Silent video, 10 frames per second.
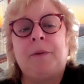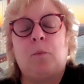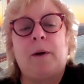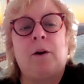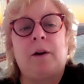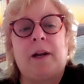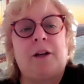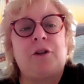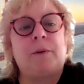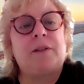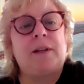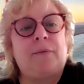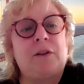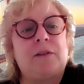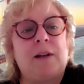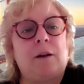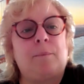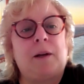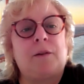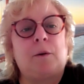we are engaging with Safe and
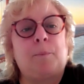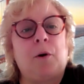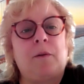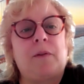Sound because they're part